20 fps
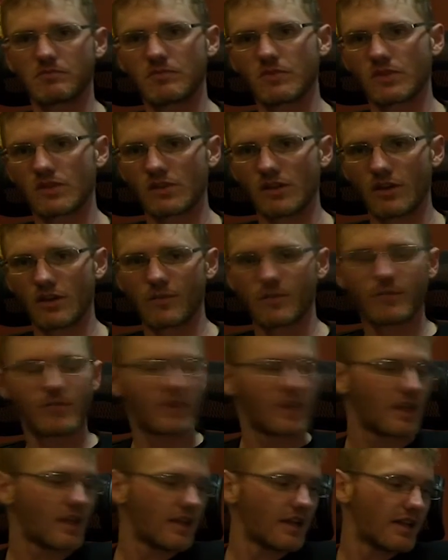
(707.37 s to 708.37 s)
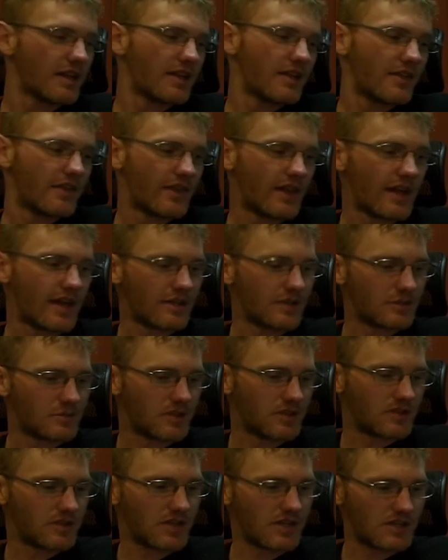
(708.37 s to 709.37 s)
So that has
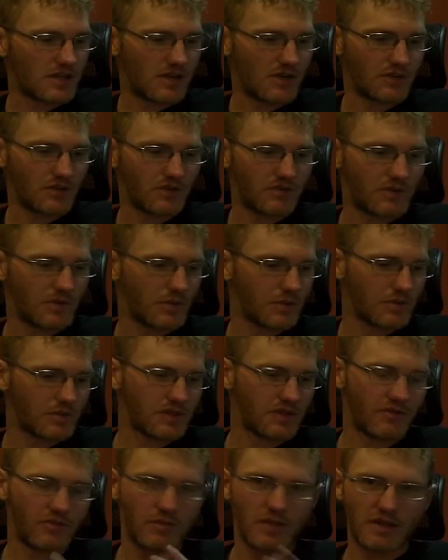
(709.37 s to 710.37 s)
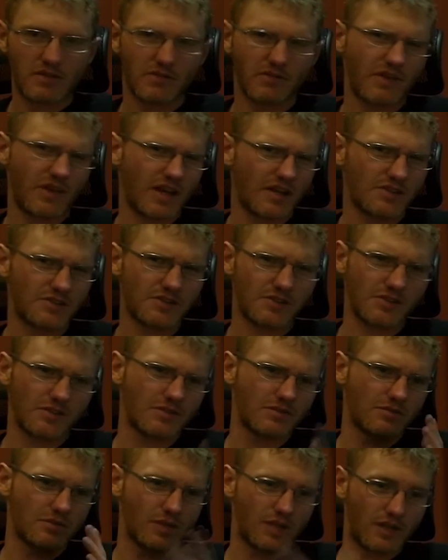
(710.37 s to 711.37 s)
been changed. I don't know if they went with a different manufacturer,
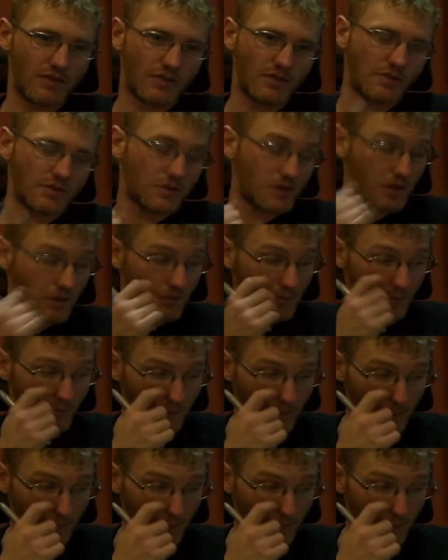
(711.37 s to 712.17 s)
whatever. So